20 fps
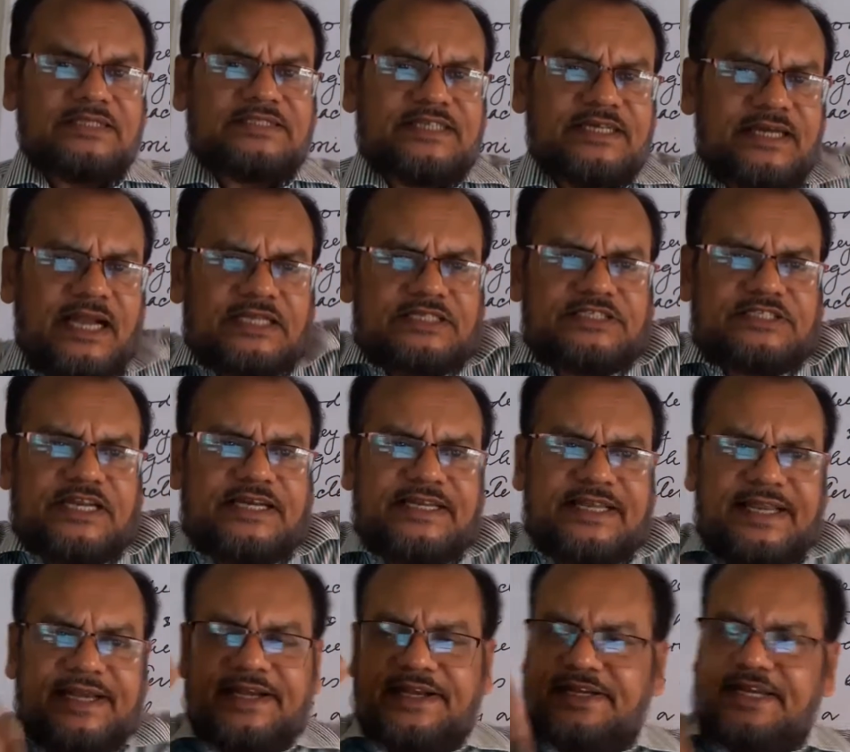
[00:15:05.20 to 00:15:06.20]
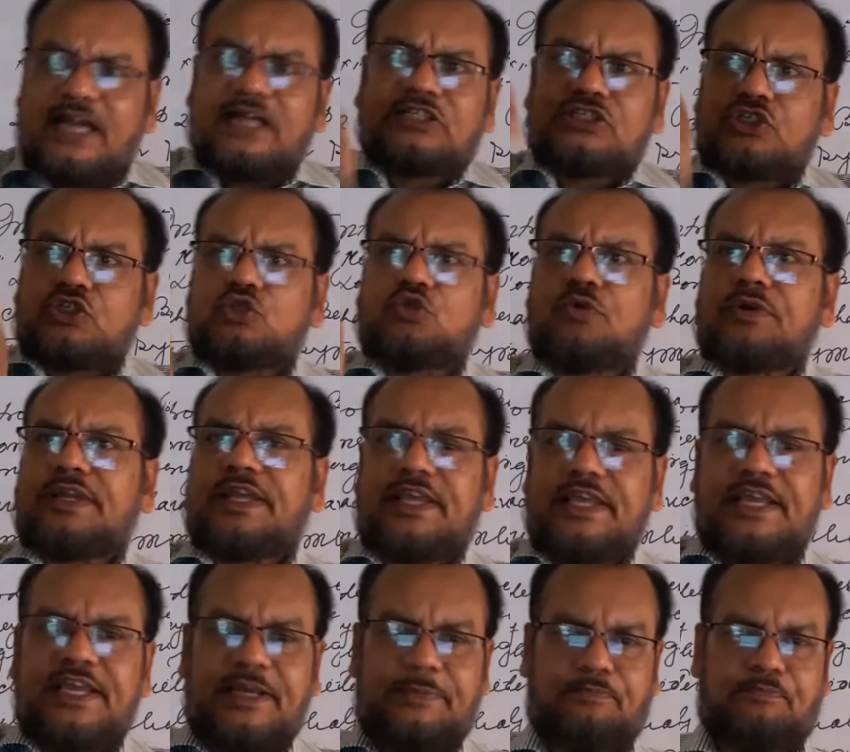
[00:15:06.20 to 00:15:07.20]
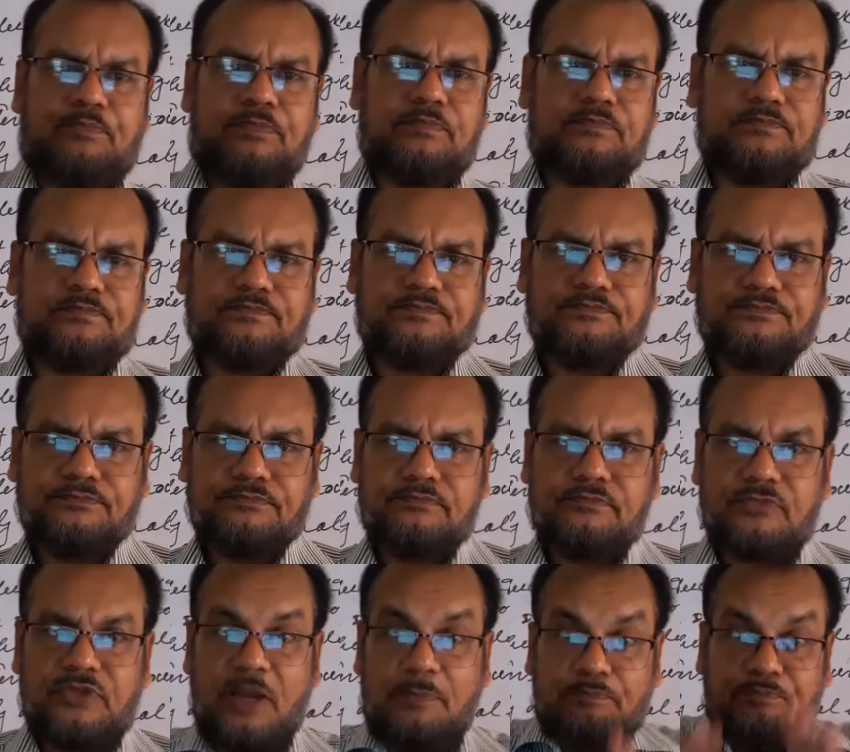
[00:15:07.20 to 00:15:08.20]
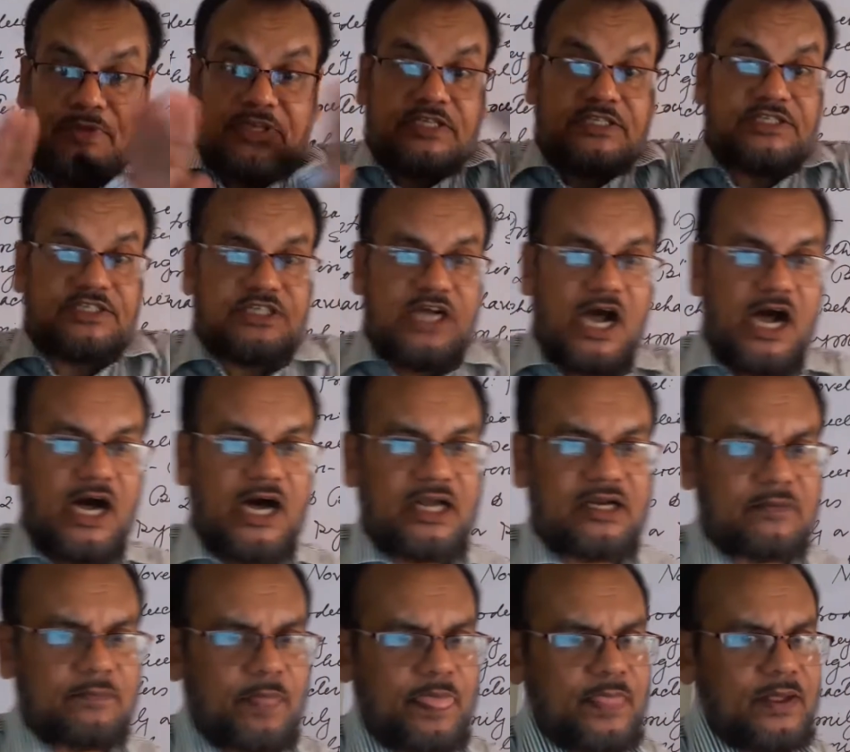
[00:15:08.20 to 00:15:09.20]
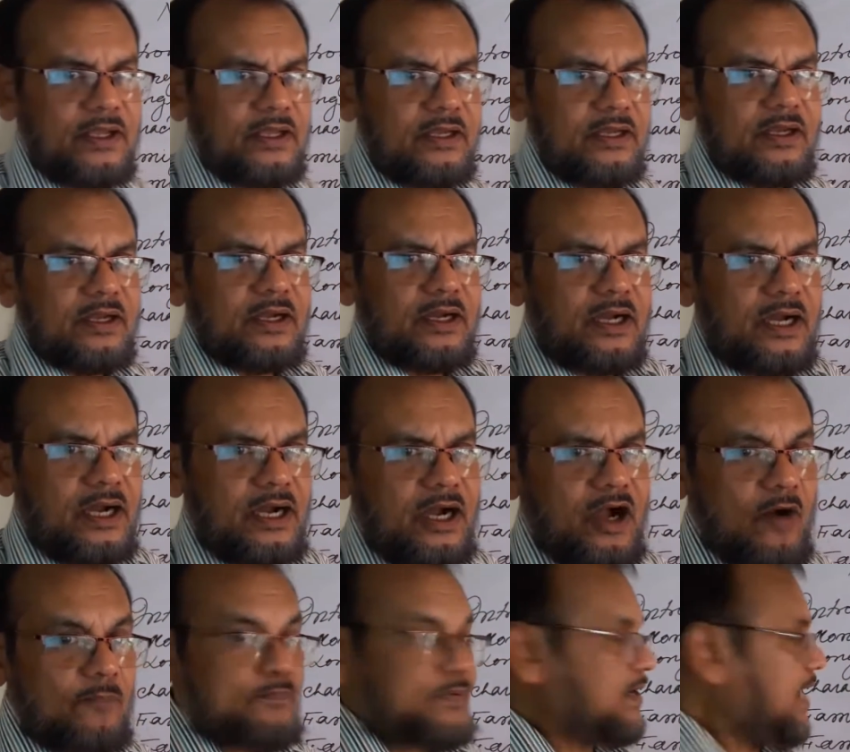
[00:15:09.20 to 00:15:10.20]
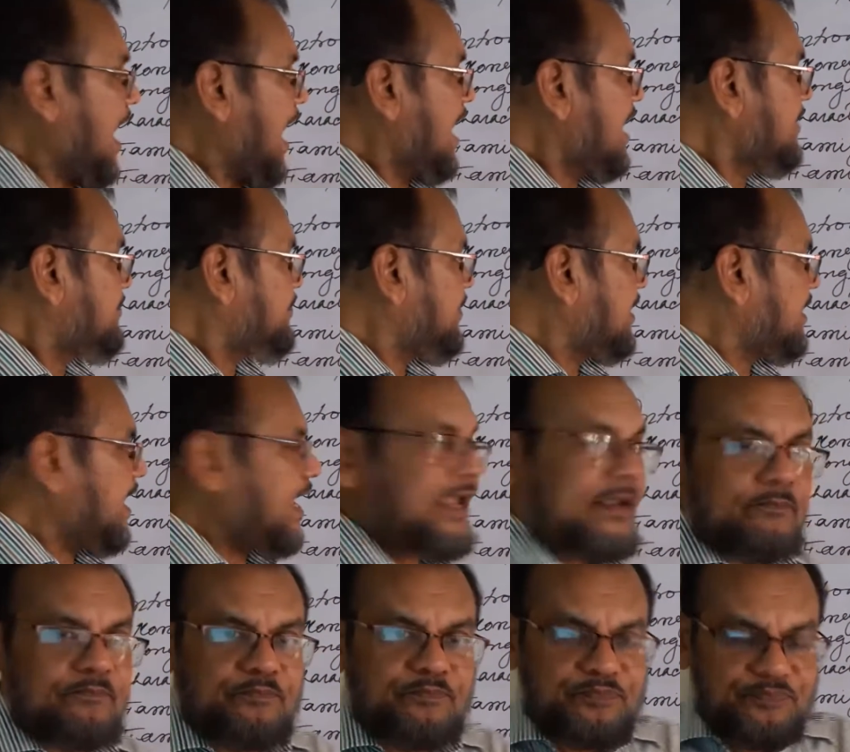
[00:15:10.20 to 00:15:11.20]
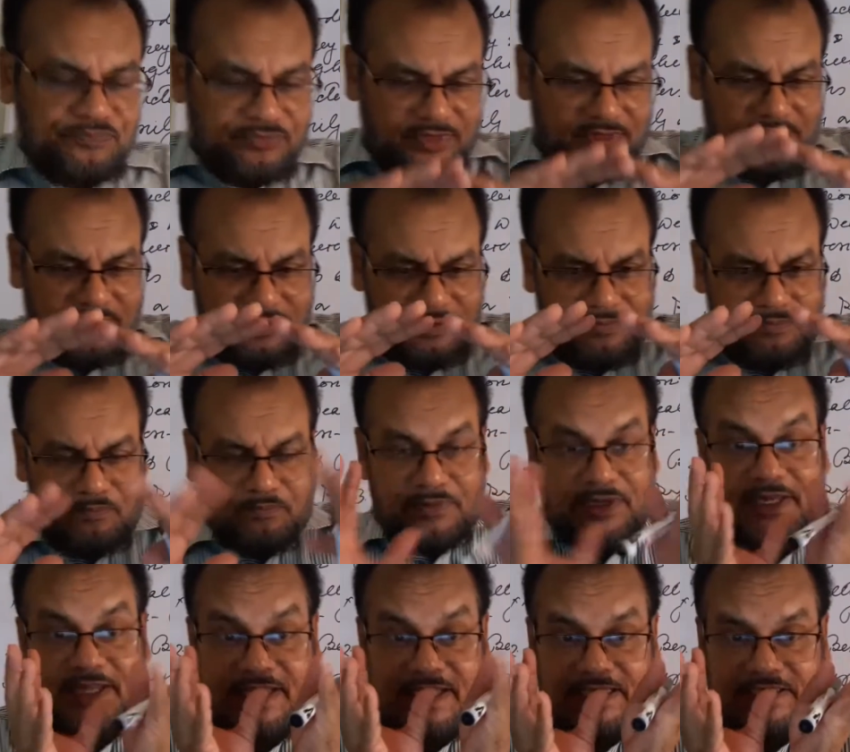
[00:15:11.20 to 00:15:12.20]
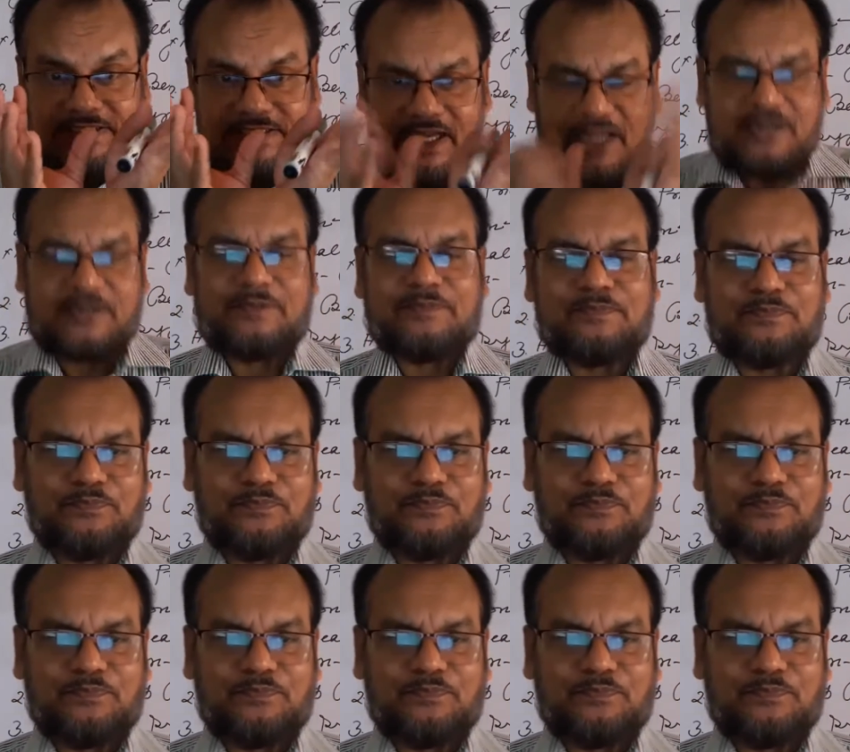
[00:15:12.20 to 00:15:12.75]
Jane Austen intends to give the picture of life in a miniature.